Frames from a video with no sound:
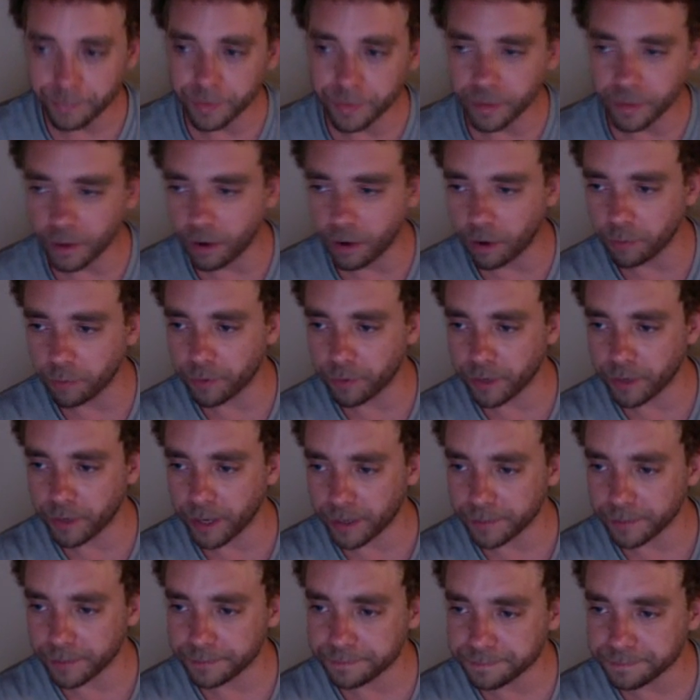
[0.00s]
Oh, we
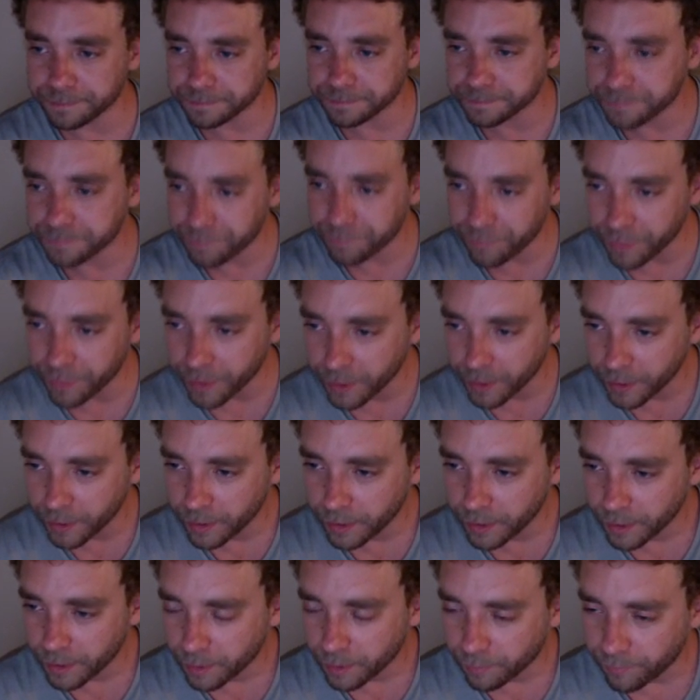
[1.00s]
got
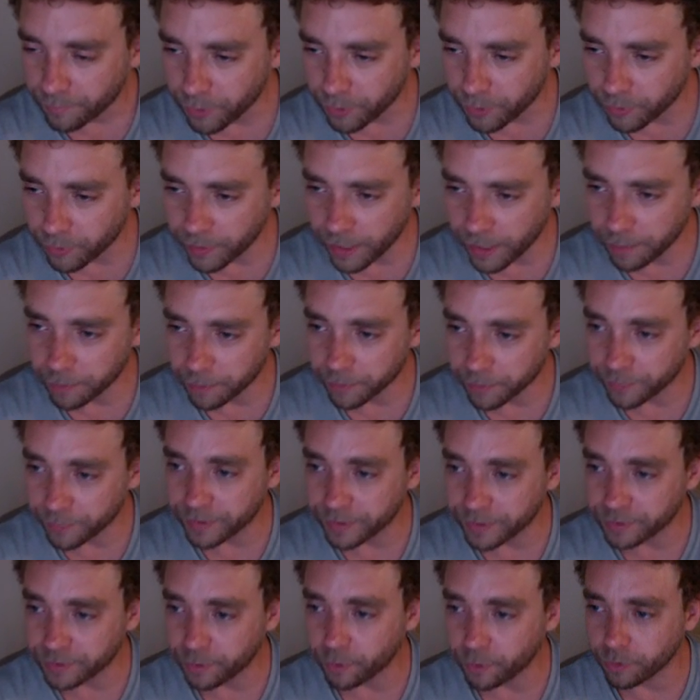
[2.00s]
video of the game where if
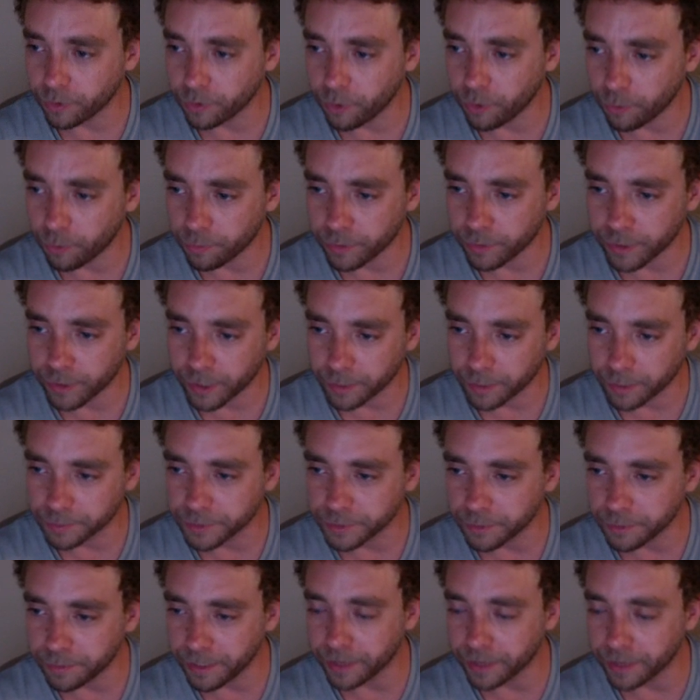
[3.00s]
they score a home run, I'm
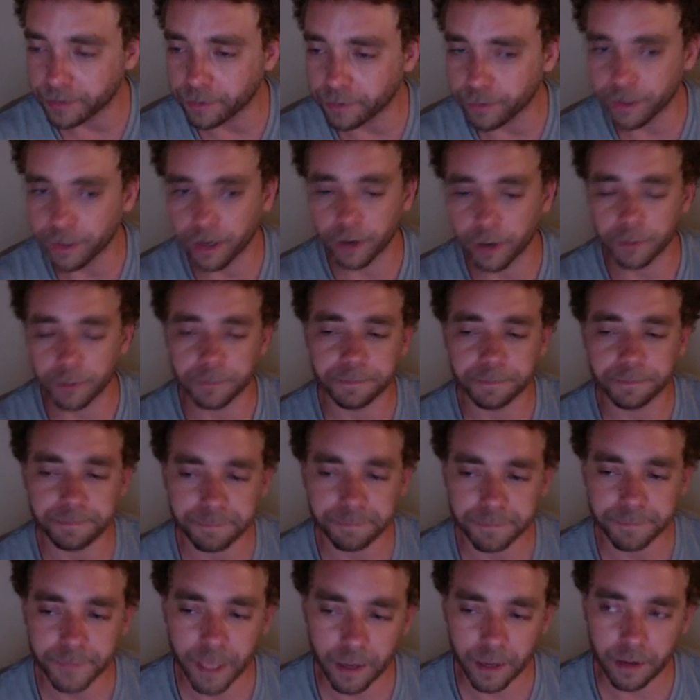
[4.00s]
jumping out the window.
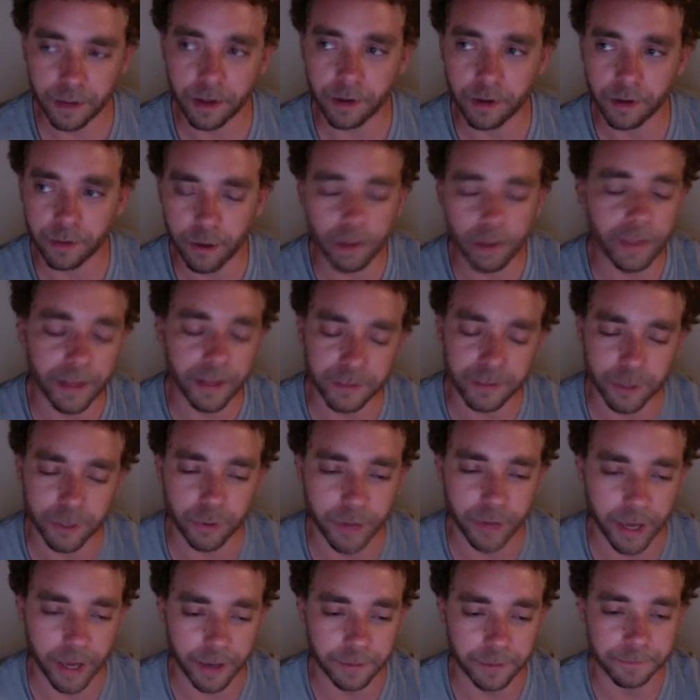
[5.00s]
That's
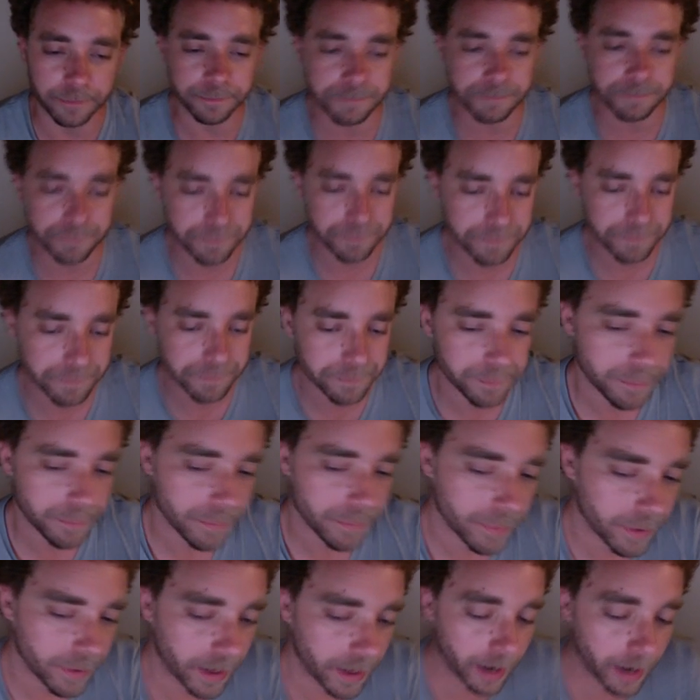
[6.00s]
okay.
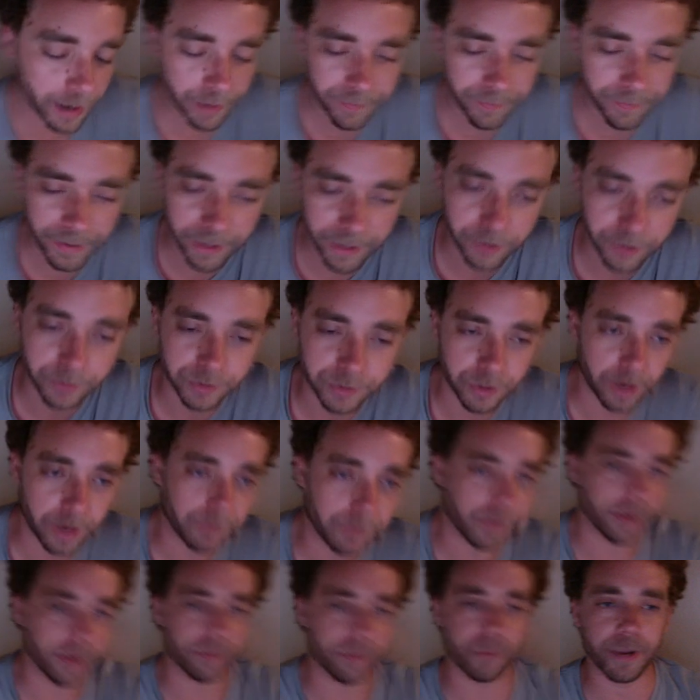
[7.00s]
If they do,
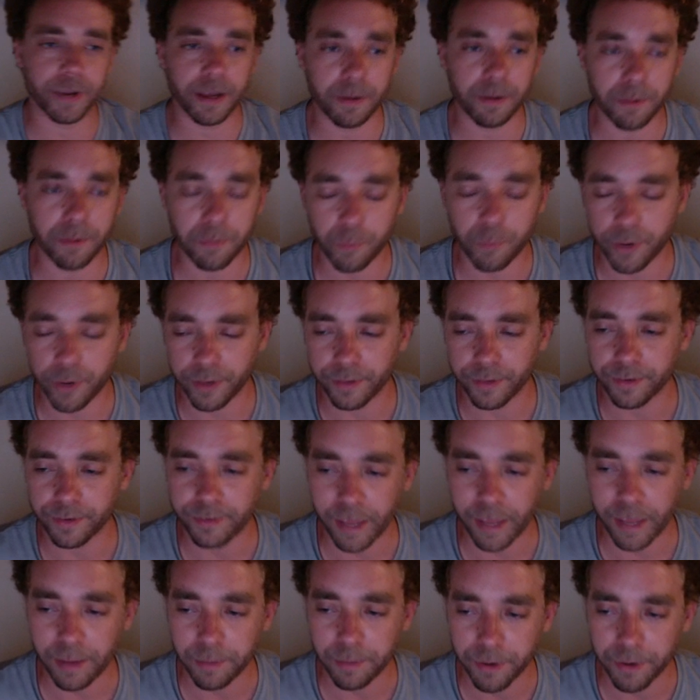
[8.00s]
if we end up winning this
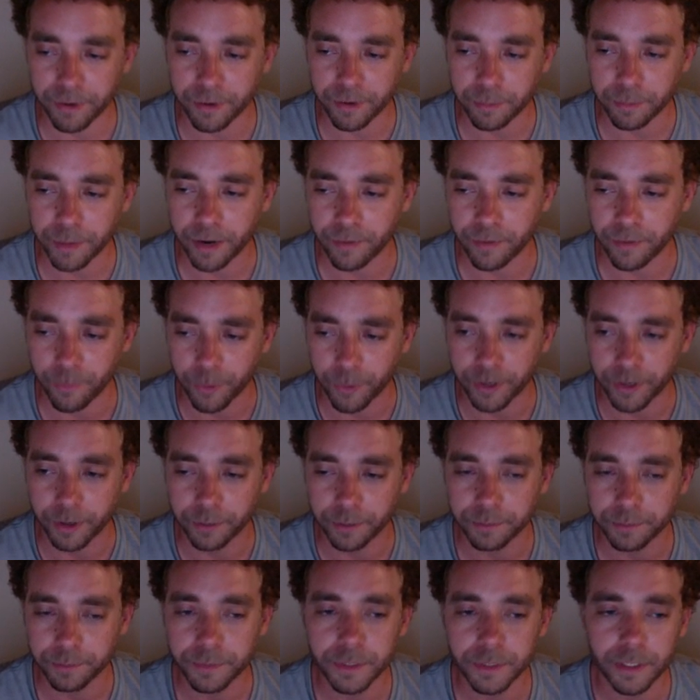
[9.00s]
game and you jump out of a
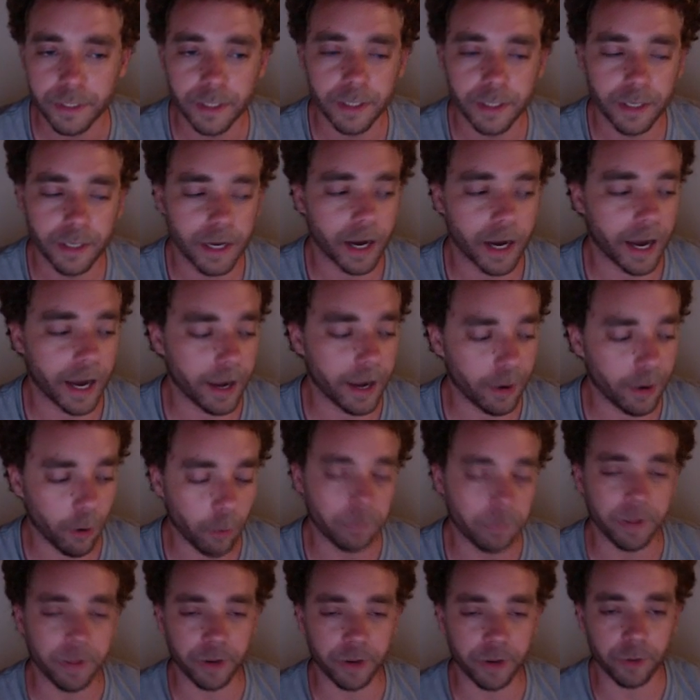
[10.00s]
window, I
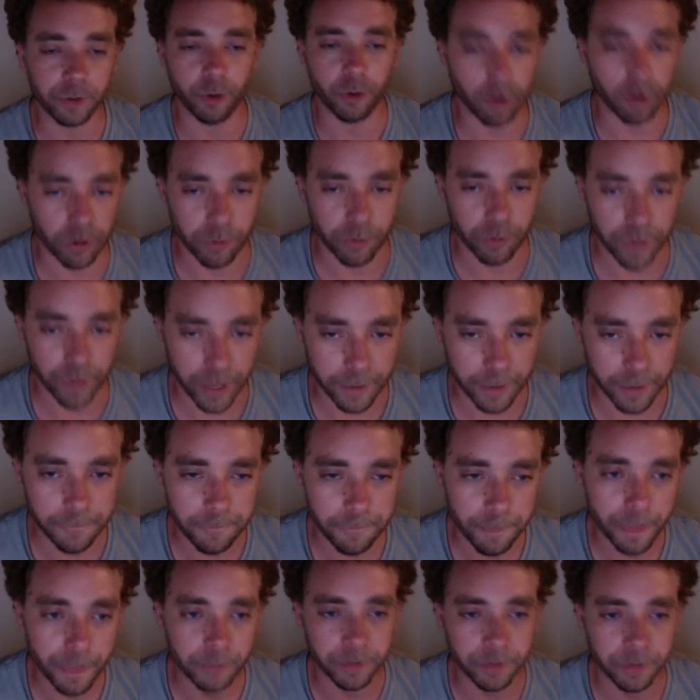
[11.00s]
hope that you are okay.
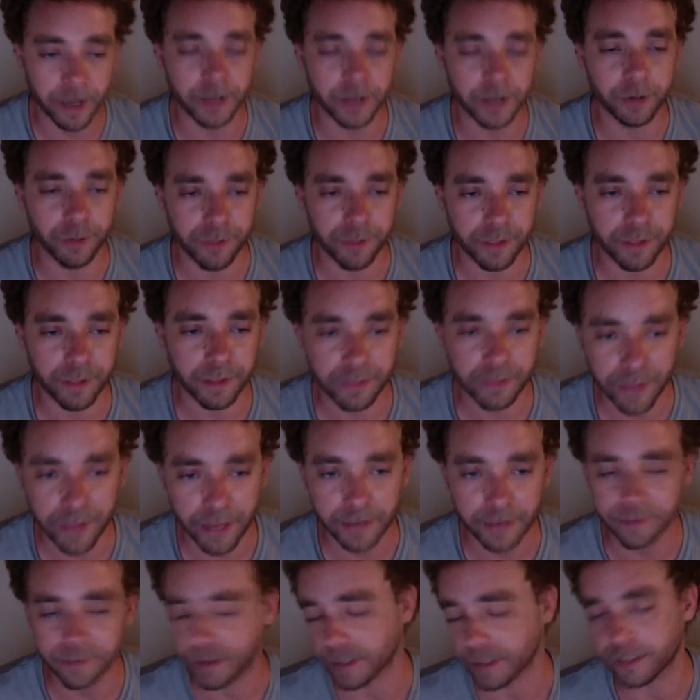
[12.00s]
But I do think that
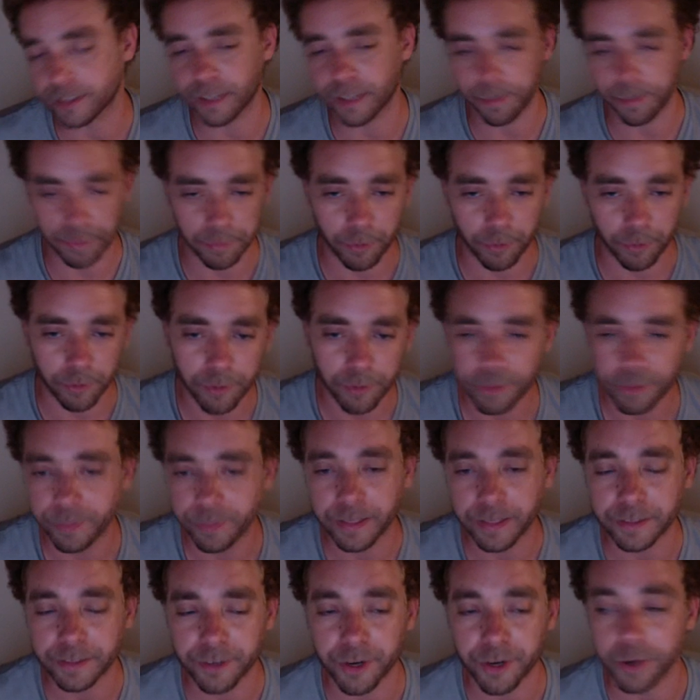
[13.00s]
that is an acceptable
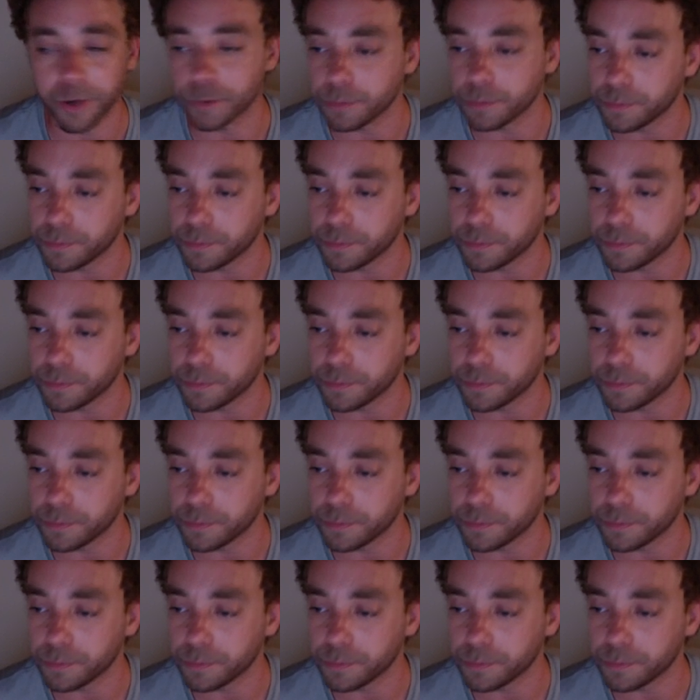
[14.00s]
thing to do.